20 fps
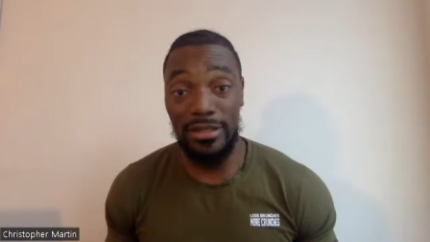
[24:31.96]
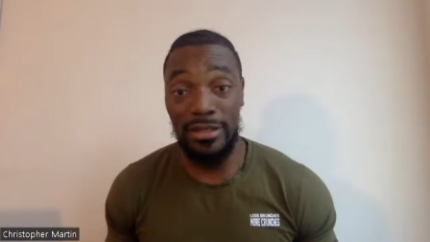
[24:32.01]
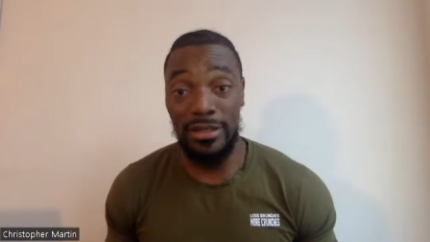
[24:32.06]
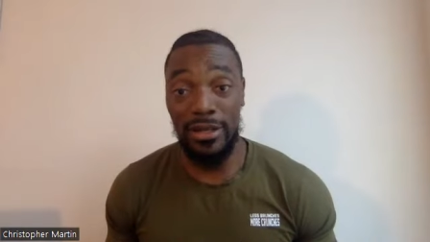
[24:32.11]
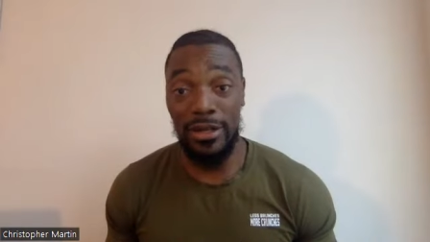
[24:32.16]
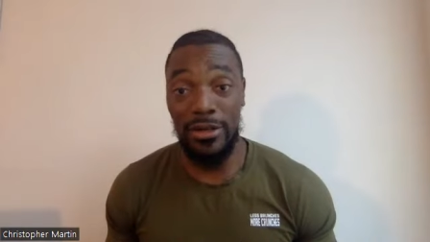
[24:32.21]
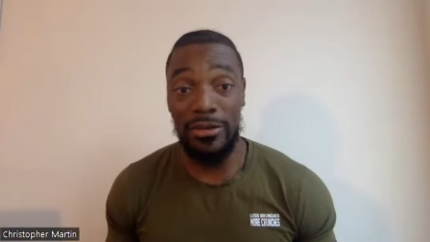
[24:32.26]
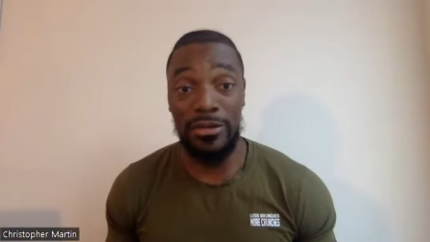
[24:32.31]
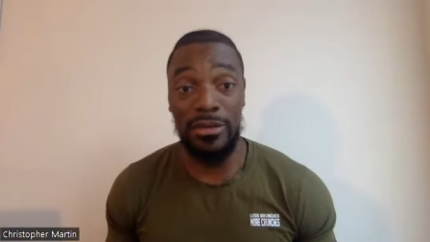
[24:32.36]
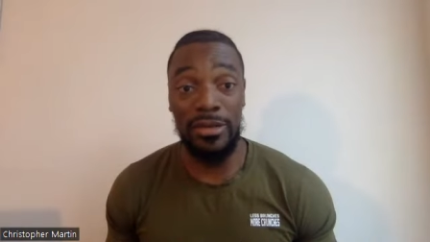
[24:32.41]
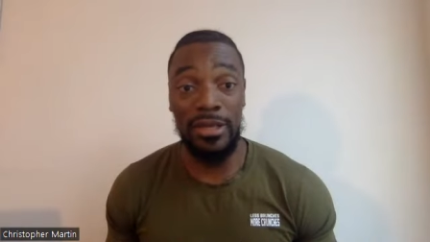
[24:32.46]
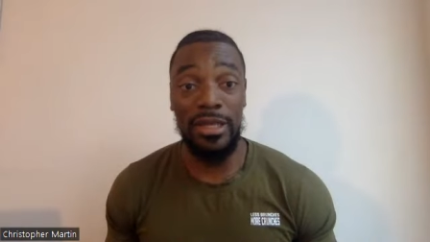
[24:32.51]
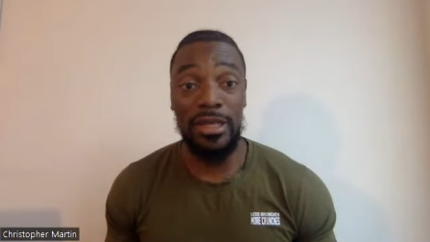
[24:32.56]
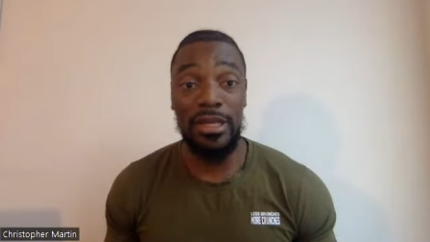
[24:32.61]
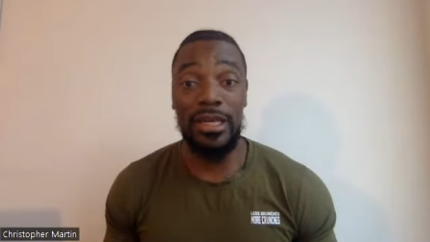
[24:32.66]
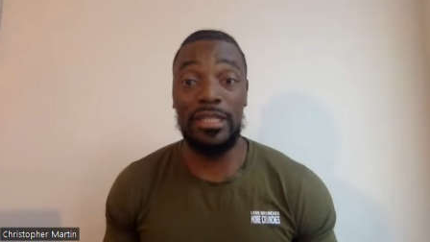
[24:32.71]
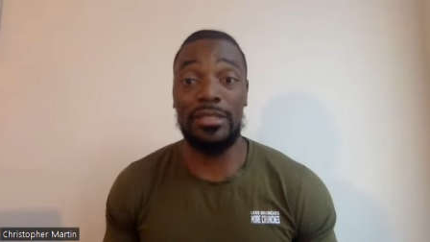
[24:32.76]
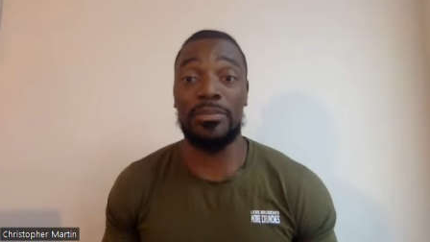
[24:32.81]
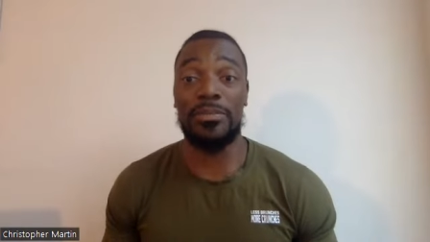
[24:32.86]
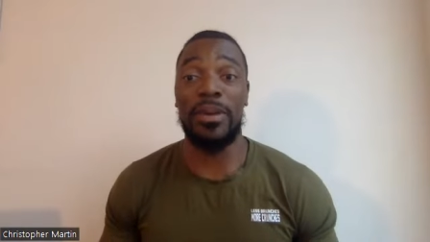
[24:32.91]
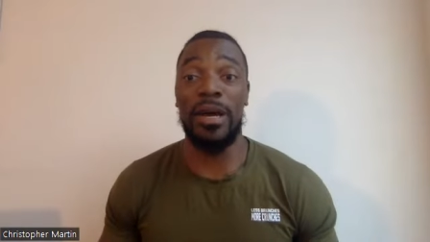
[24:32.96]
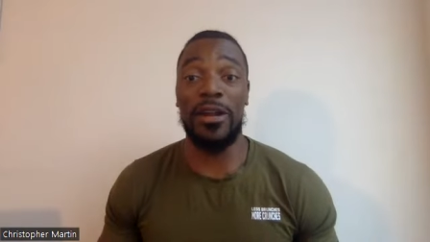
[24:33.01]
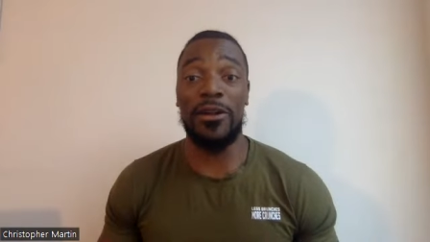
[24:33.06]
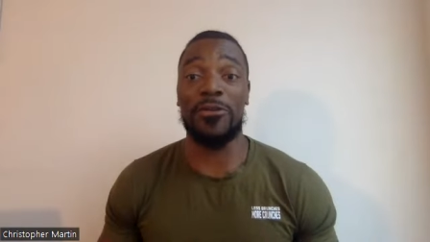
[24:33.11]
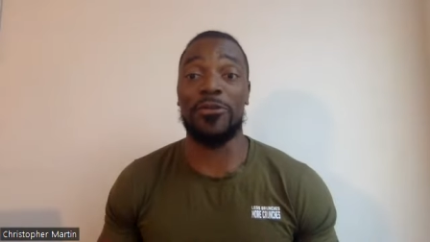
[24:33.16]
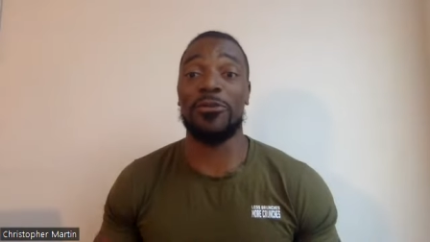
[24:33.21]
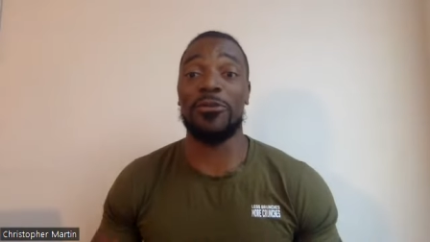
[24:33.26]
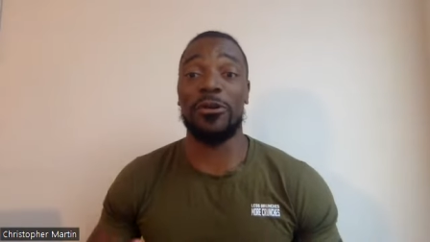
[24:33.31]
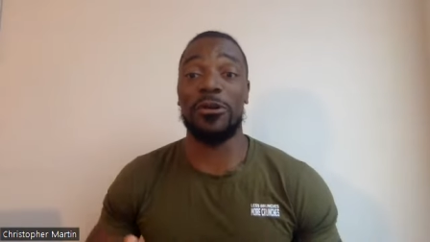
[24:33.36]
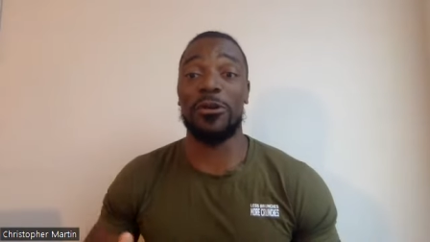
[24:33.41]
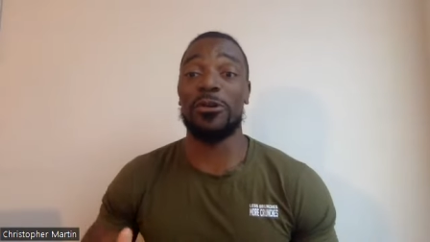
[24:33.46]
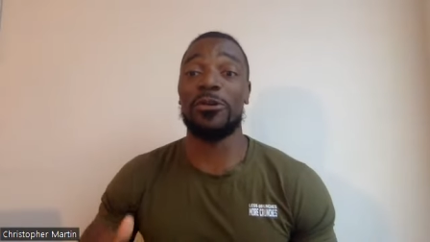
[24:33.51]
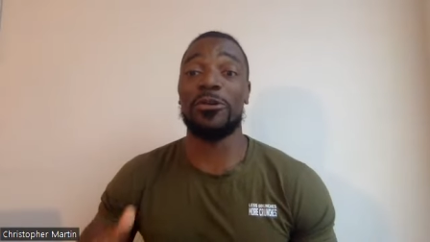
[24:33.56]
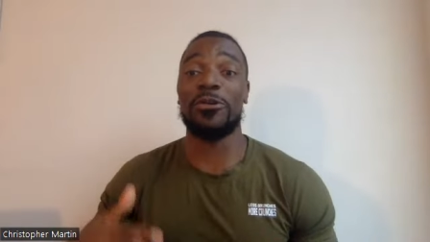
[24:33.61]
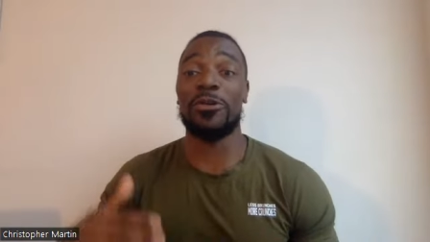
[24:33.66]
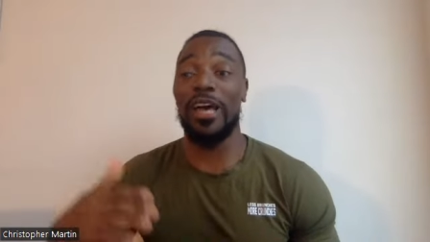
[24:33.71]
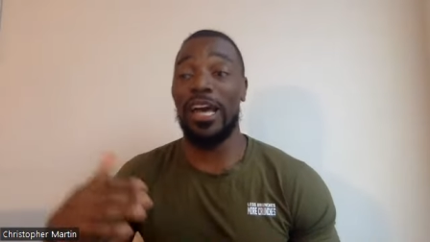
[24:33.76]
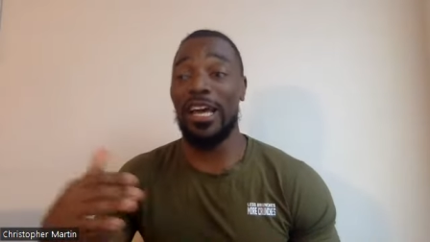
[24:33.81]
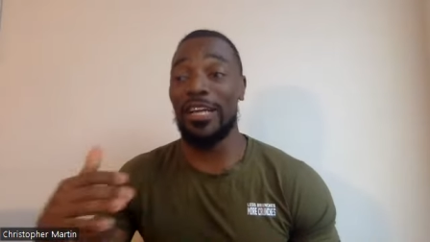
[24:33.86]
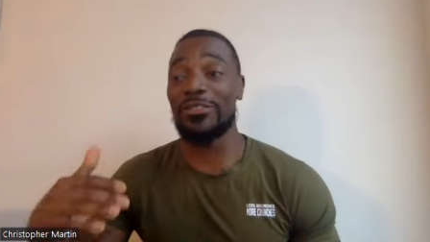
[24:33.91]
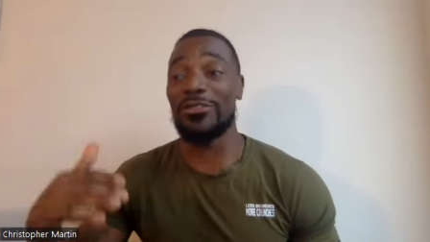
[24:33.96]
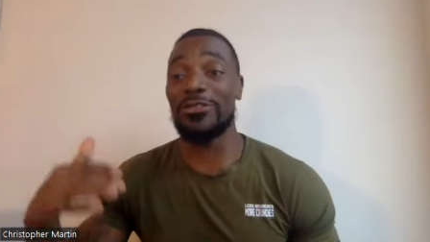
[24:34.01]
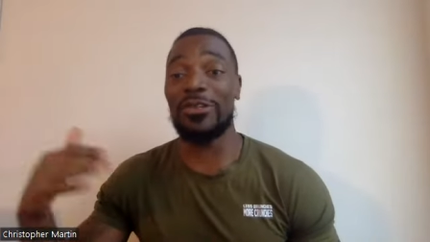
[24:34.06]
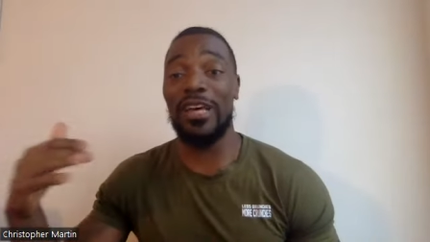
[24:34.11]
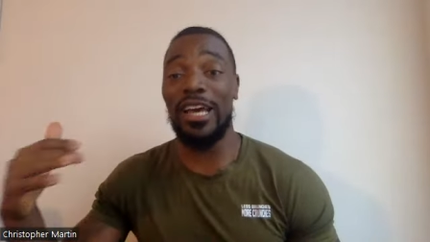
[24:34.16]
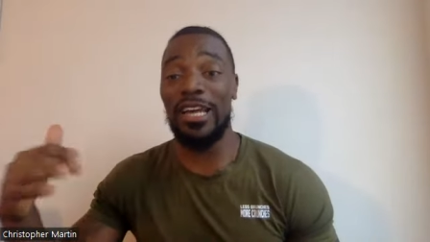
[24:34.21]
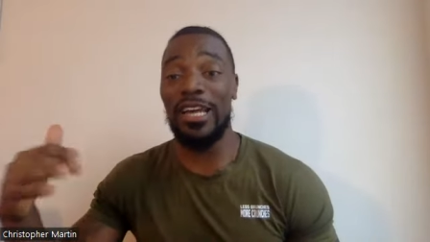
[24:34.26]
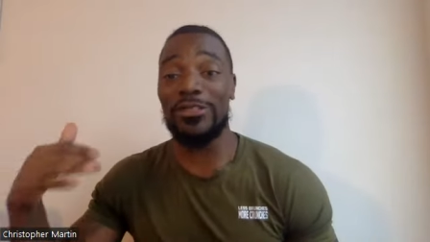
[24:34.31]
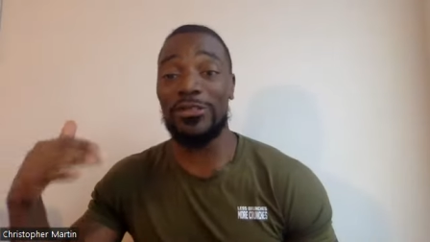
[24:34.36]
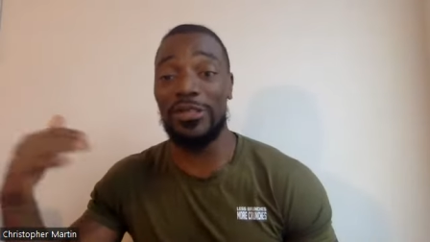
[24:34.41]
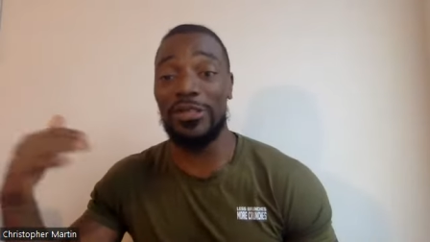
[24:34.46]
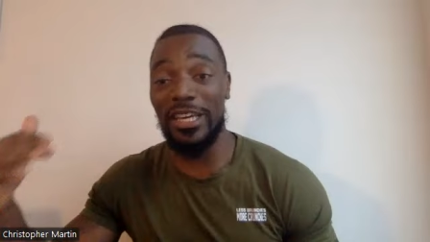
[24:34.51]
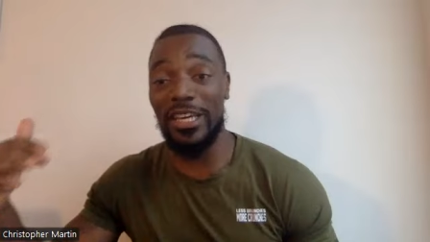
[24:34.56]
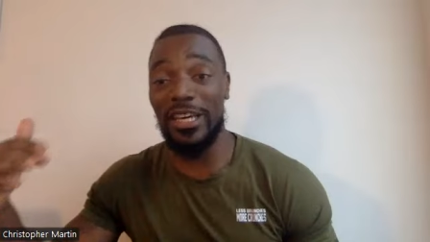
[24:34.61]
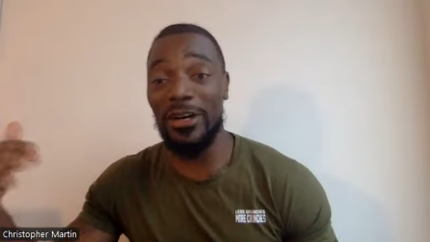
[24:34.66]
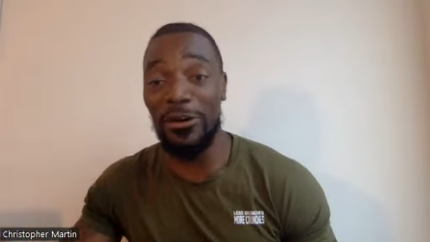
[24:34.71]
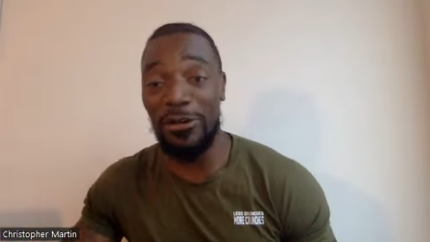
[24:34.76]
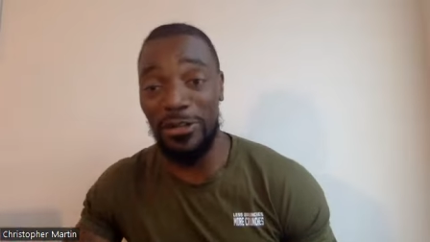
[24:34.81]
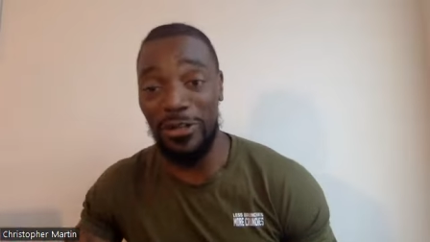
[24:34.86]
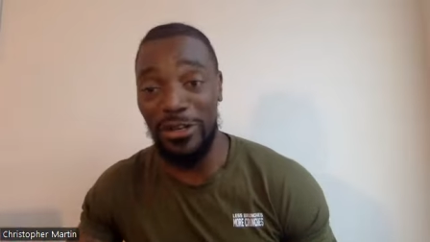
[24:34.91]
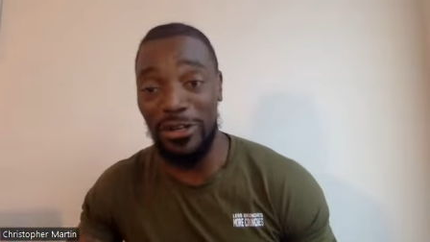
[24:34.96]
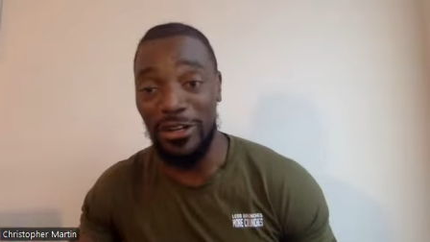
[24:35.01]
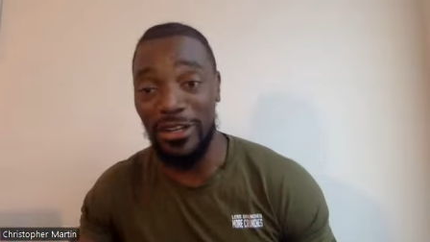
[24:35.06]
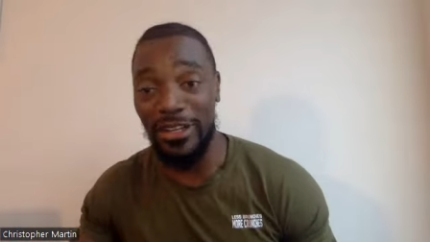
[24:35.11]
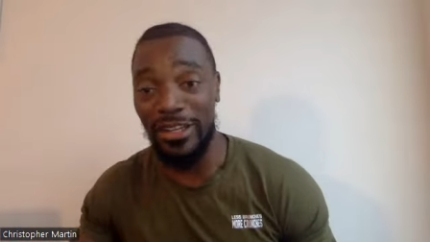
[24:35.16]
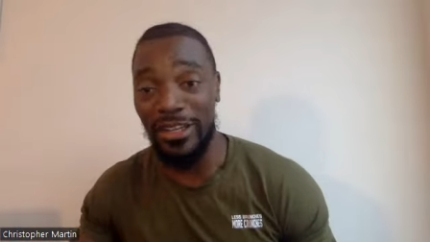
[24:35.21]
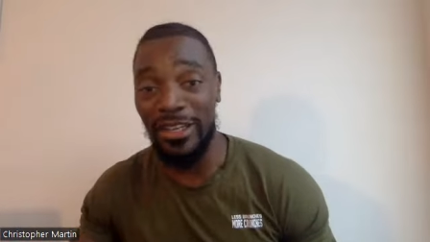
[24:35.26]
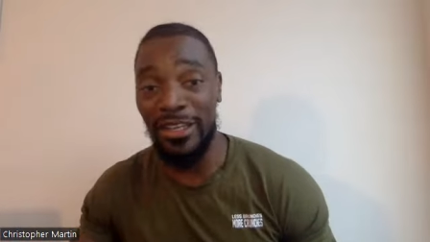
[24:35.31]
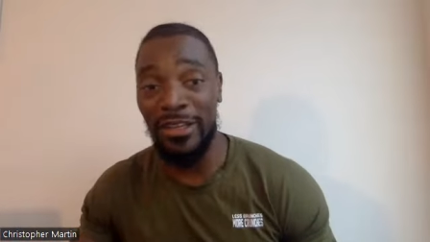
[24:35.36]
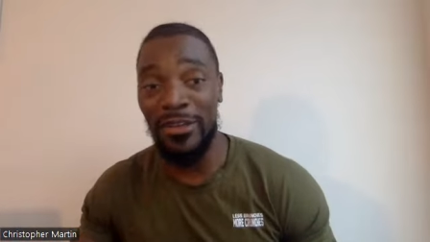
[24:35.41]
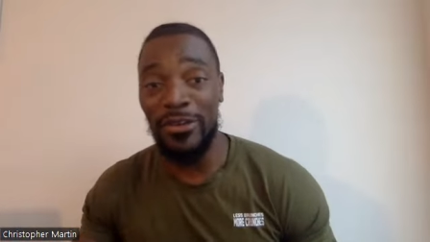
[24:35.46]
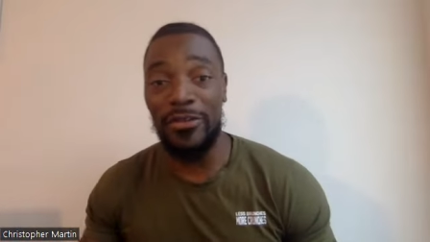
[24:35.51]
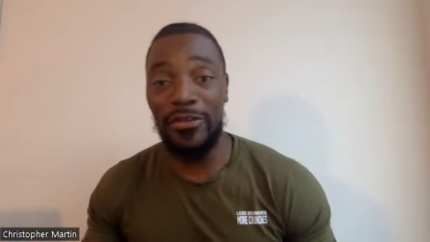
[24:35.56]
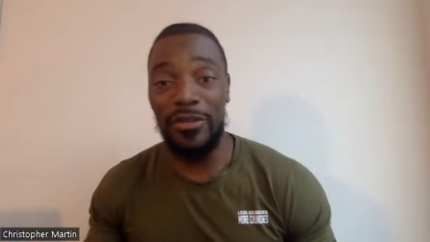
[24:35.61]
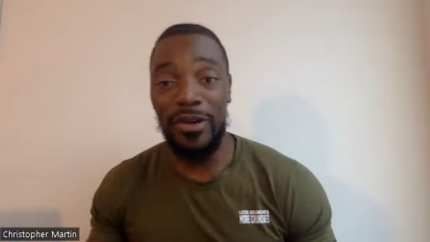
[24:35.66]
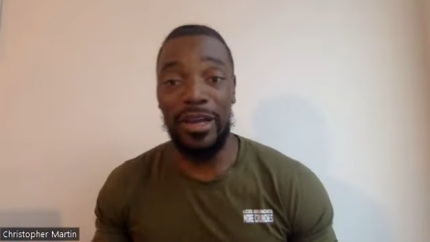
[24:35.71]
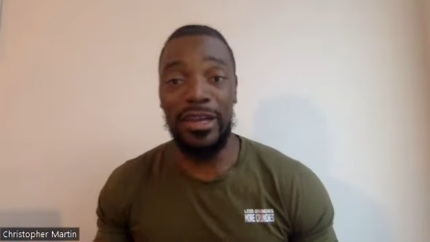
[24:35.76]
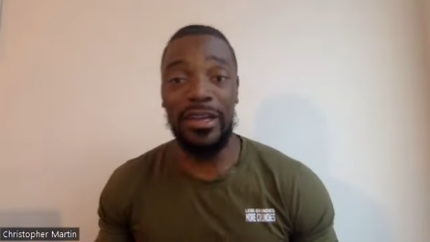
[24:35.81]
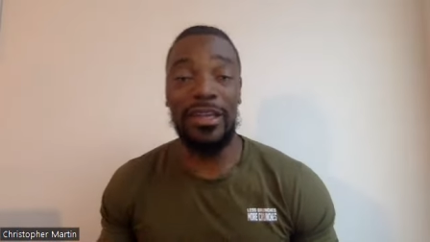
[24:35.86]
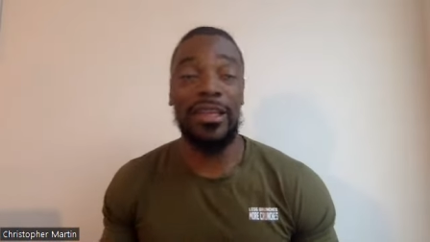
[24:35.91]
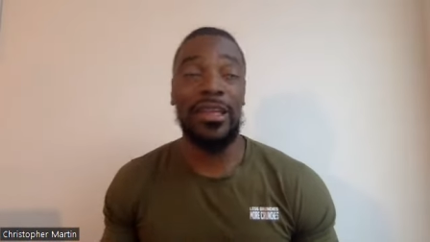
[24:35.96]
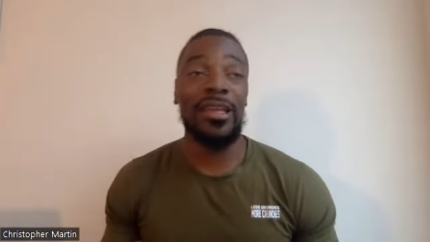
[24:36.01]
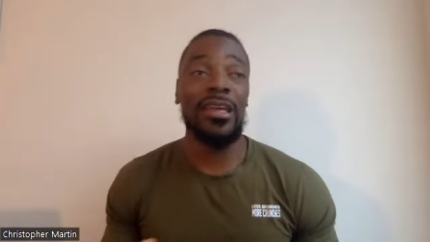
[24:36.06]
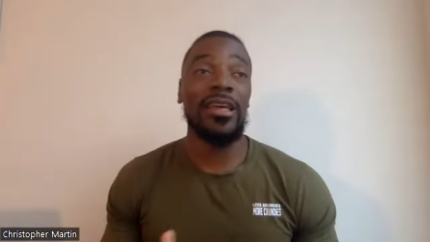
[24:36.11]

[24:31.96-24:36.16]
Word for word: you know. Yes. Better for you as you as you get older right?